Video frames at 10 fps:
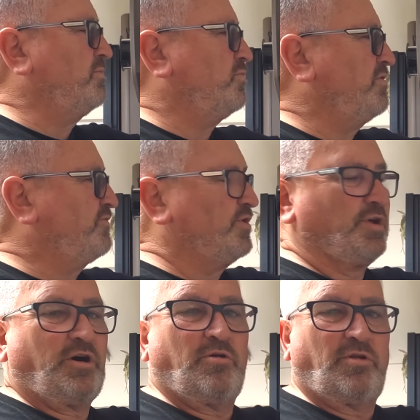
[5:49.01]
We've got
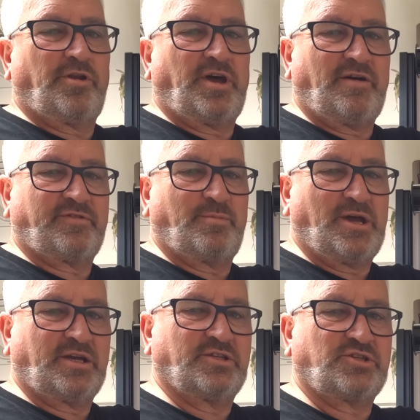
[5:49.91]
a whole lot of
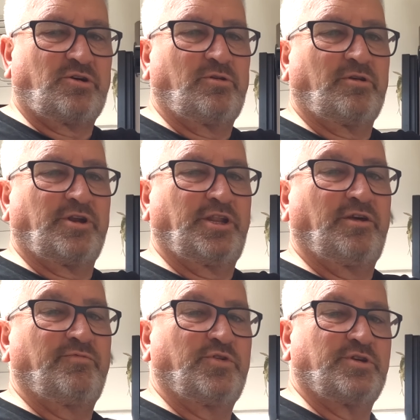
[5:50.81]
aftermarket solar and
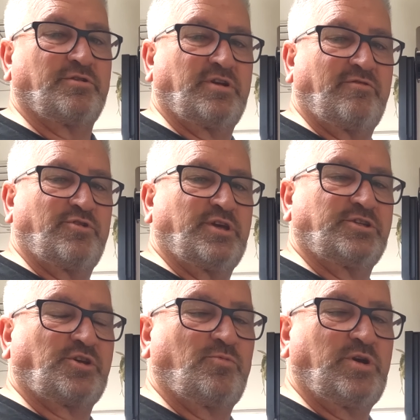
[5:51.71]
an inverter and
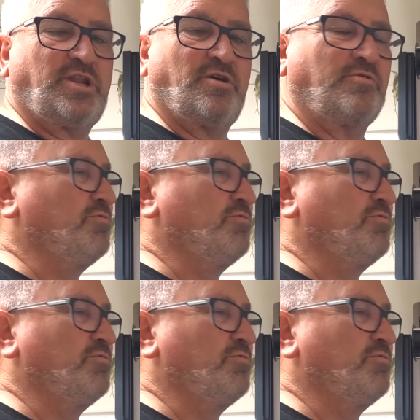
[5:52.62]
everything, so we don't